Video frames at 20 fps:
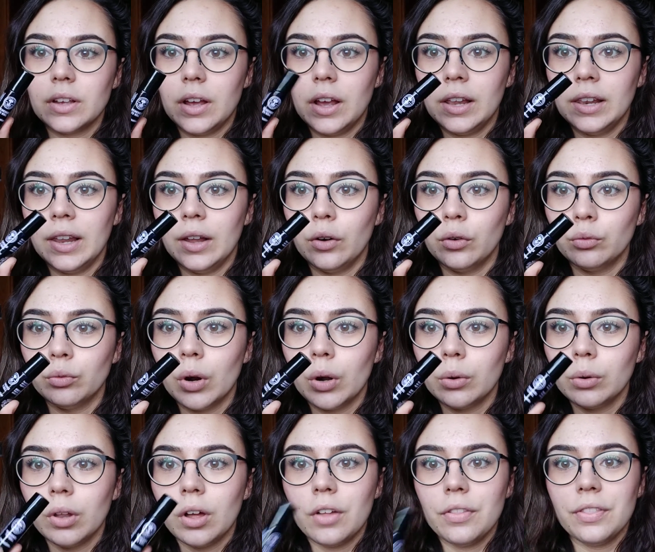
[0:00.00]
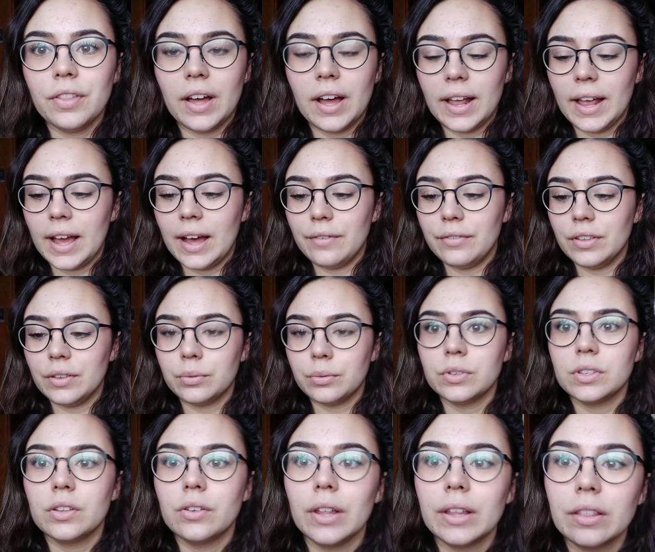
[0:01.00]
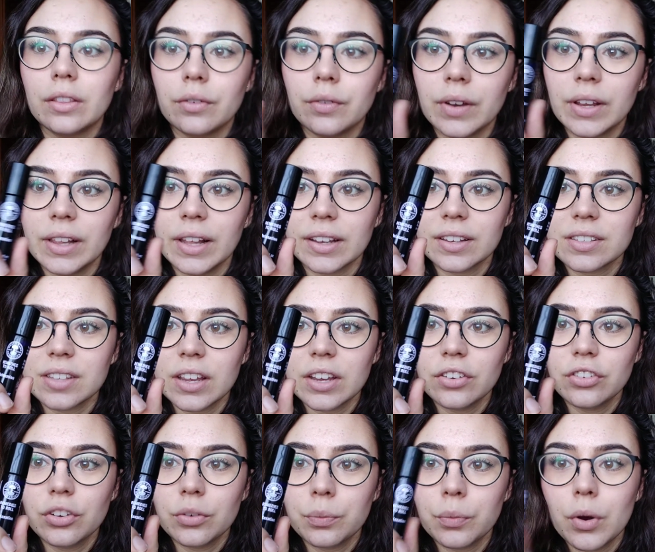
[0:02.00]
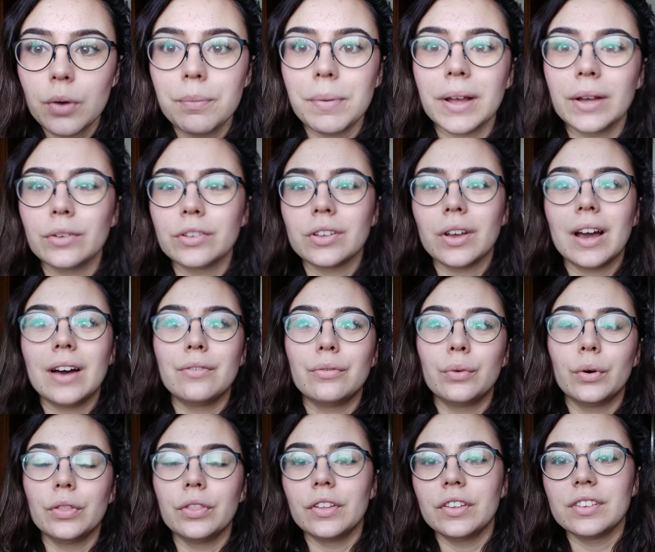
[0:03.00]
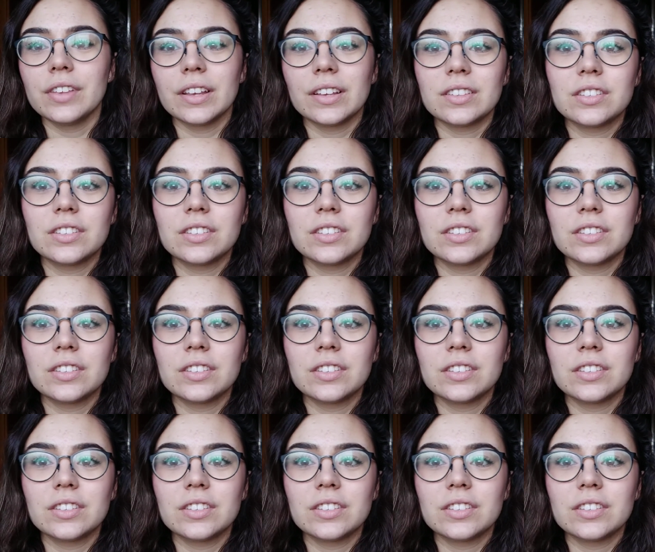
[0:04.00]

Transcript: little roll-on that I have. This one's like the relaxation one, but I also have one that's like